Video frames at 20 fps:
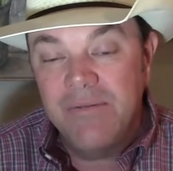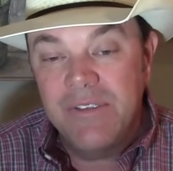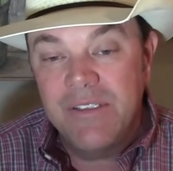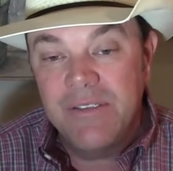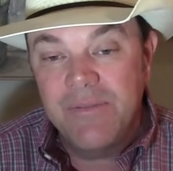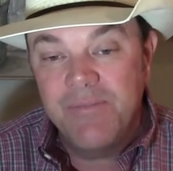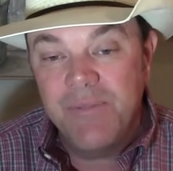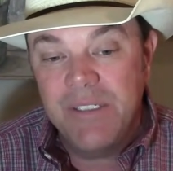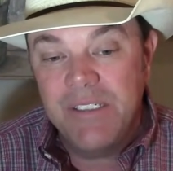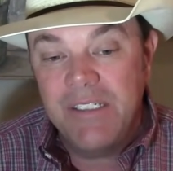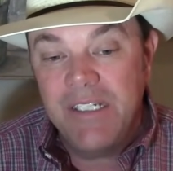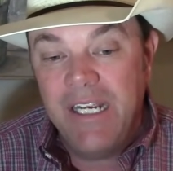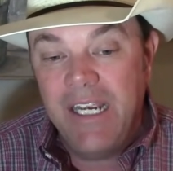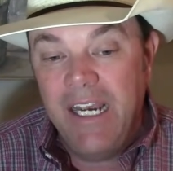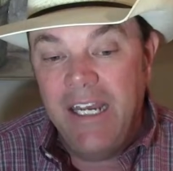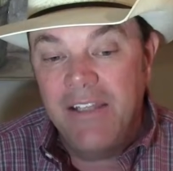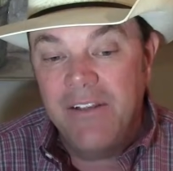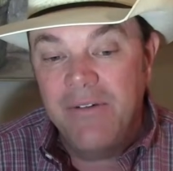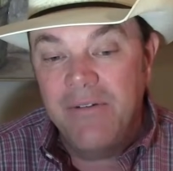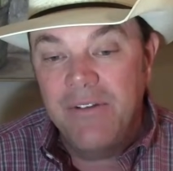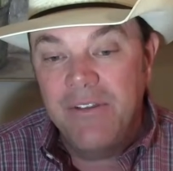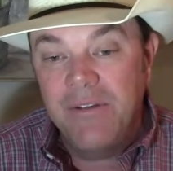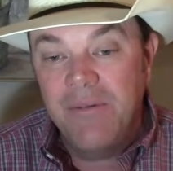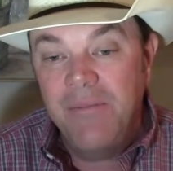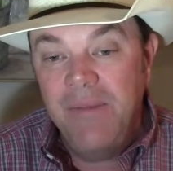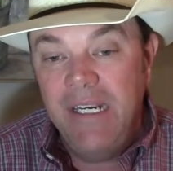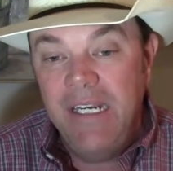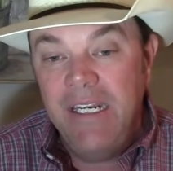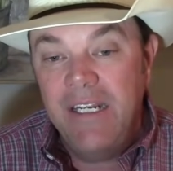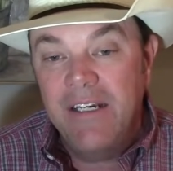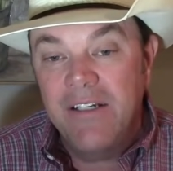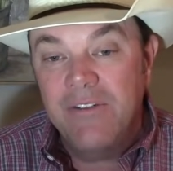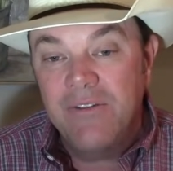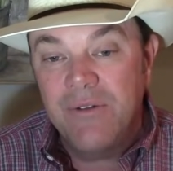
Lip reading: was put together with the meeting of